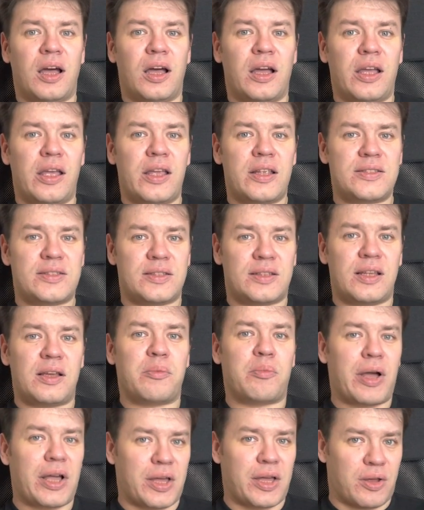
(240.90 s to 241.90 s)
it's the
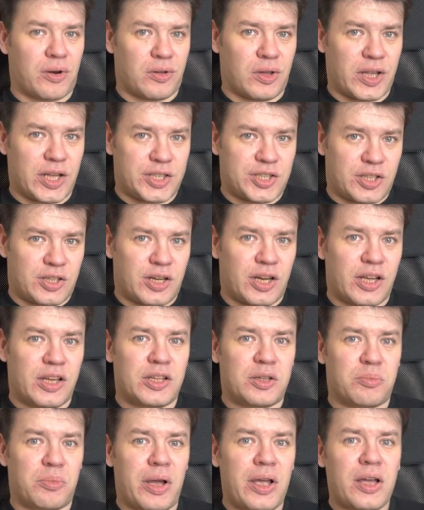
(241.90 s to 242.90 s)
micro-ledger,
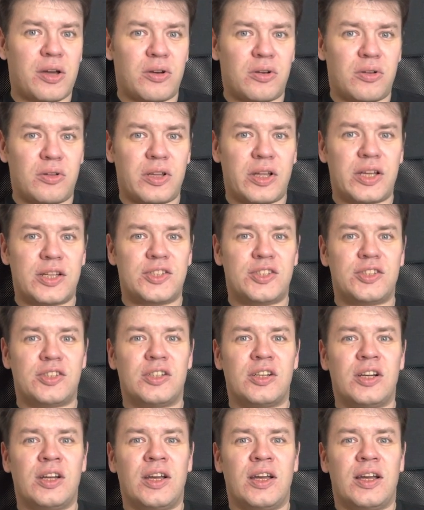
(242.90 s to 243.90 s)
and
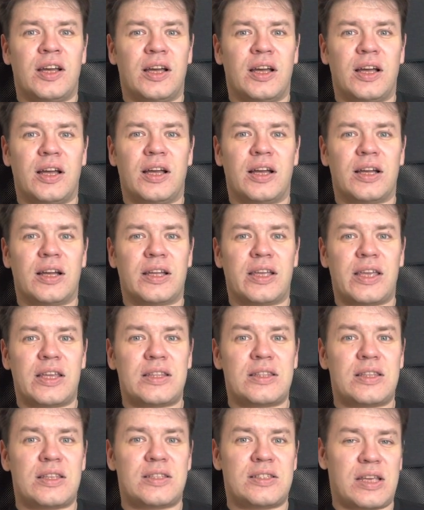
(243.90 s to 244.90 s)
micro-ledger
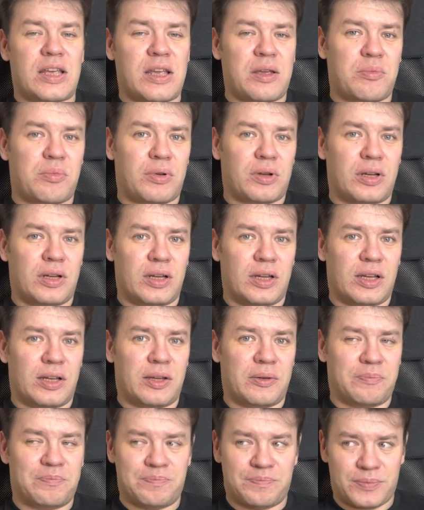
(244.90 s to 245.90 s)
get the same
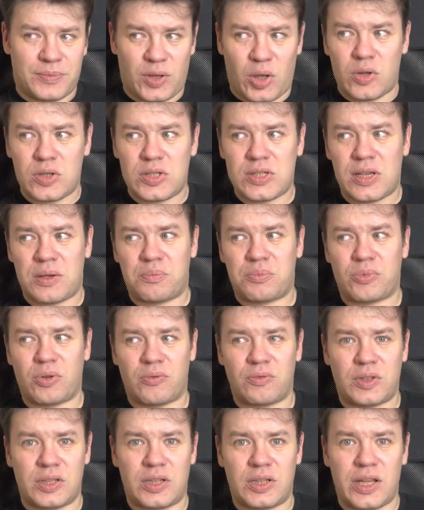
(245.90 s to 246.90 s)
concept
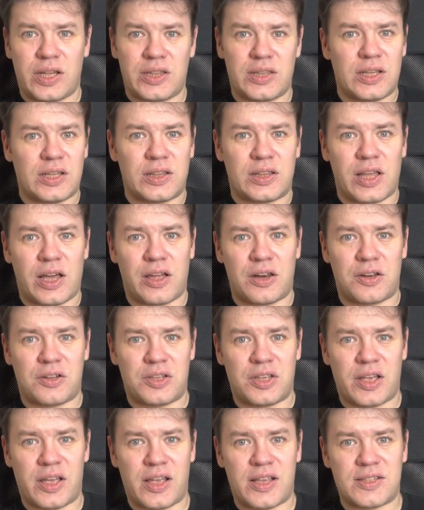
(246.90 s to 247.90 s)
of the data
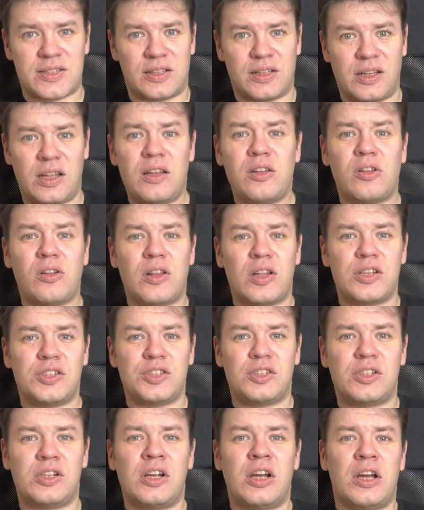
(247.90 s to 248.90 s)
integrity as a
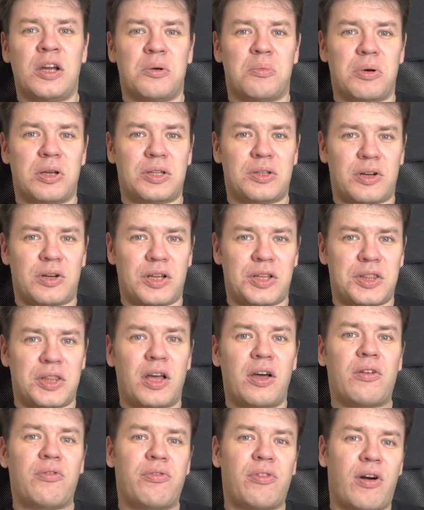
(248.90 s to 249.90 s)
nano-ledger, but right
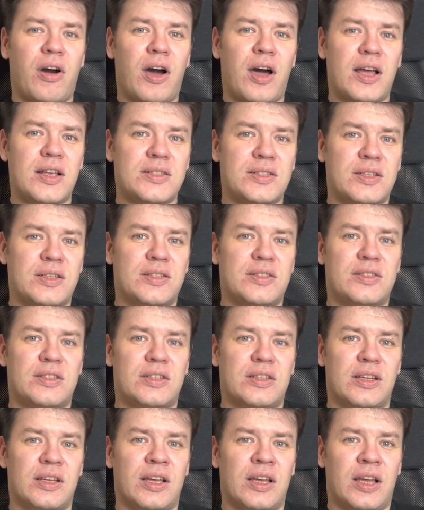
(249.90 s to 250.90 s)
now for us it's
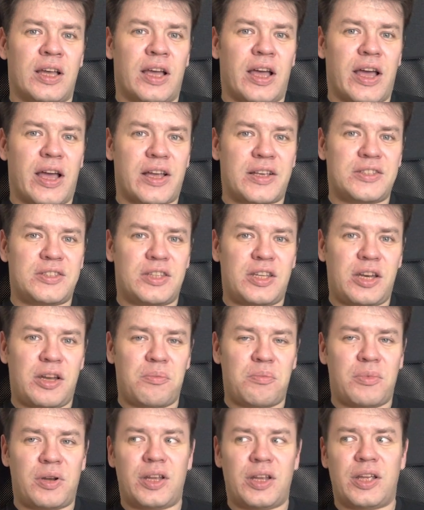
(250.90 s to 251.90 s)

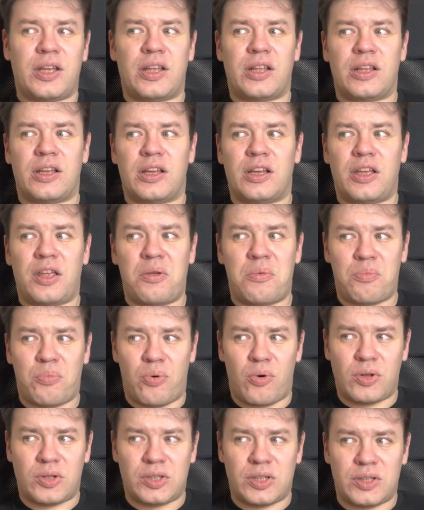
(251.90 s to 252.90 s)
extremely
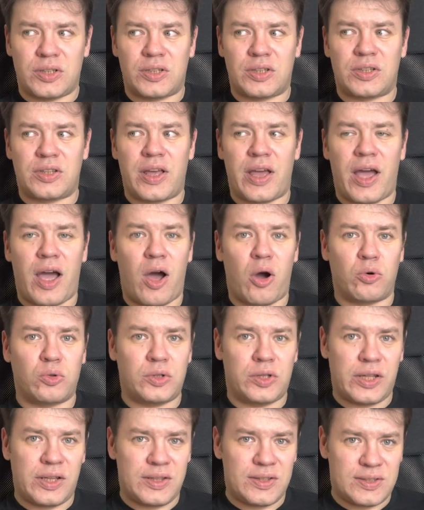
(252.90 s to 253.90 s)
important, the
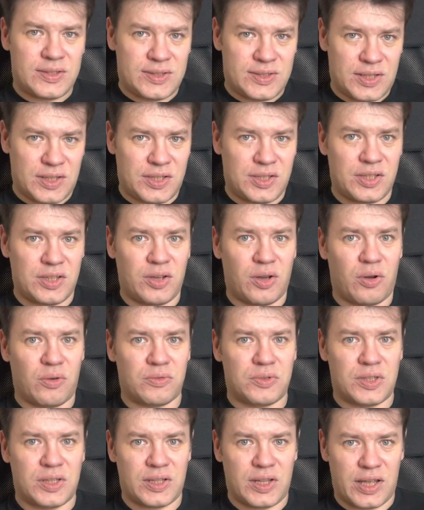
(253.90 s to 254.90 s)
authenticity
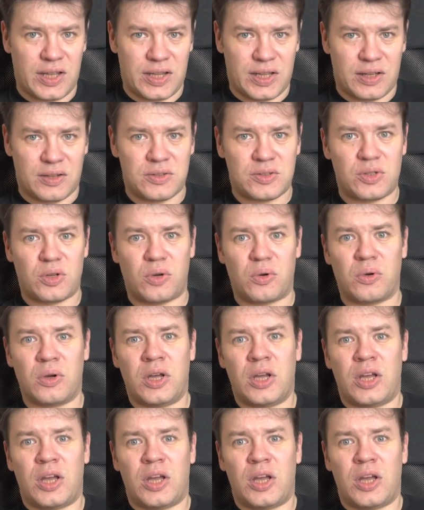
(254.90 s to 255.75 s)
of the data. So